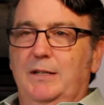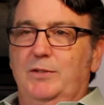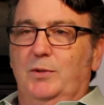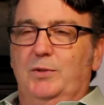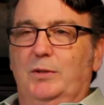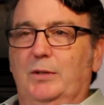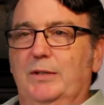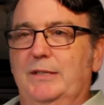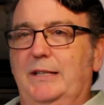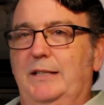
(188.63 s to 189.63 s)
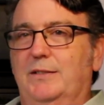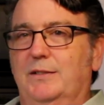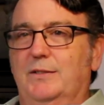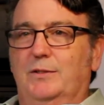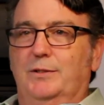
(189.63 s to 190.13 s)
social
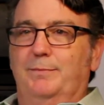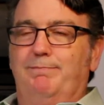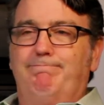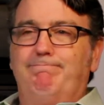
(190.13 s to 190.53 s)
organizations or,